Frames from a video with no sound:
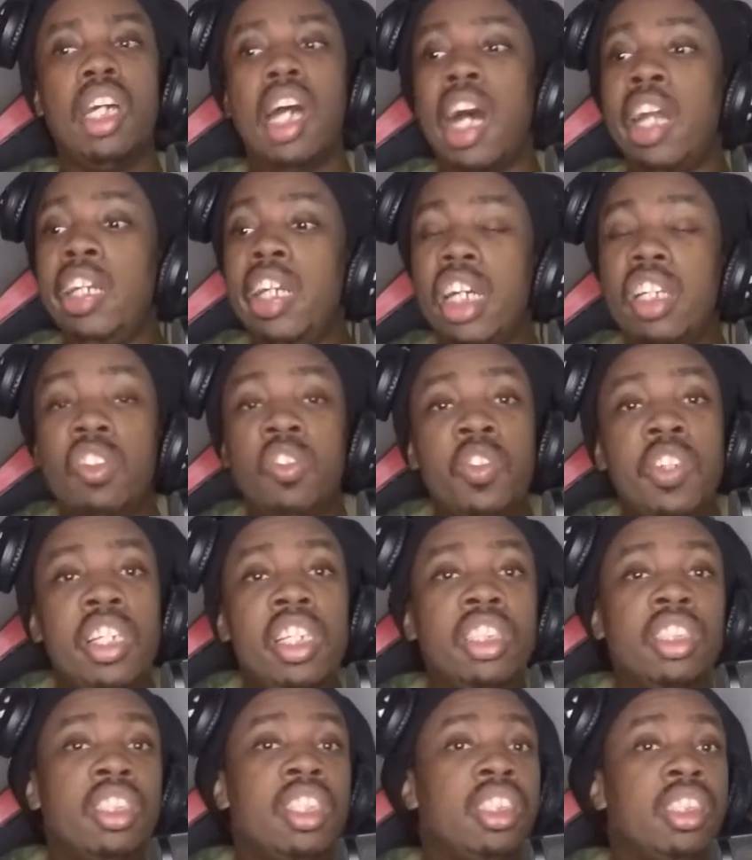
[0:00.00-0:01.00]
And that
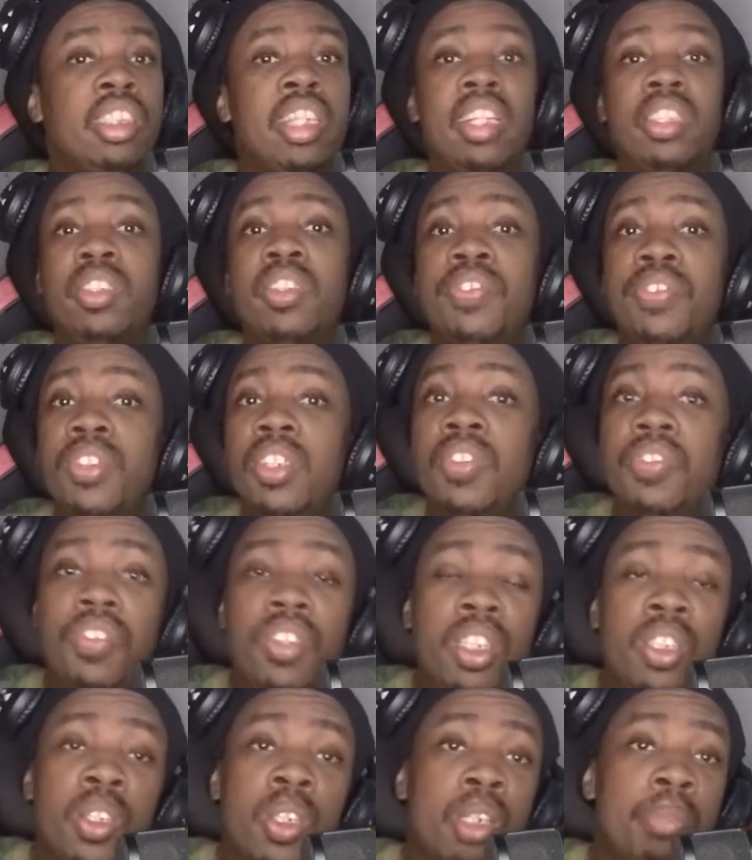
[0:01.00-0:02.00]
reason is not to
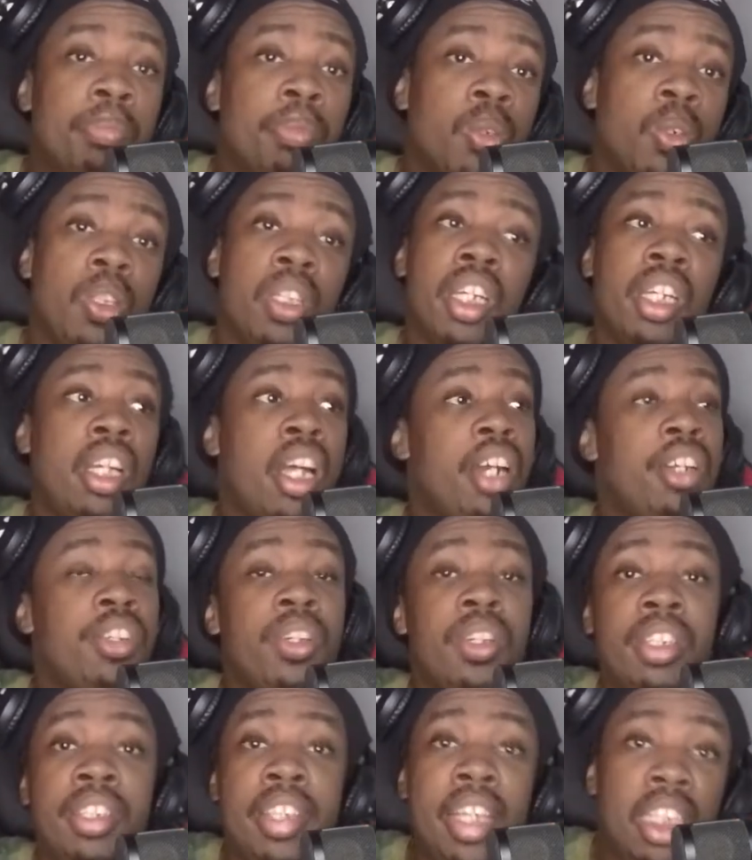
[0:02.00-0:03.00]
fulfill your broken or
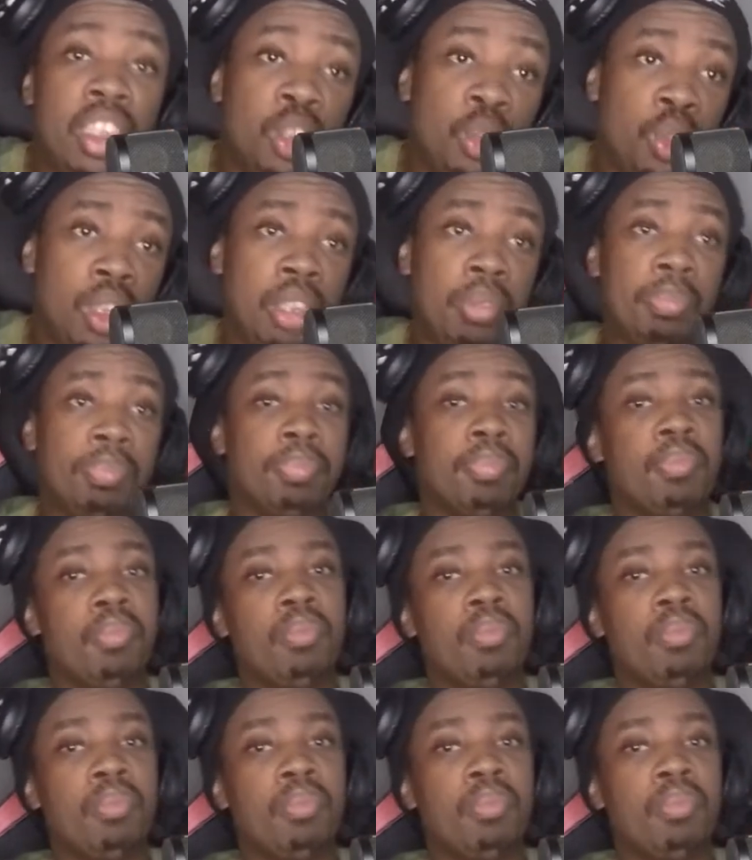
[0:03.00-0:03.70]
your dead dream.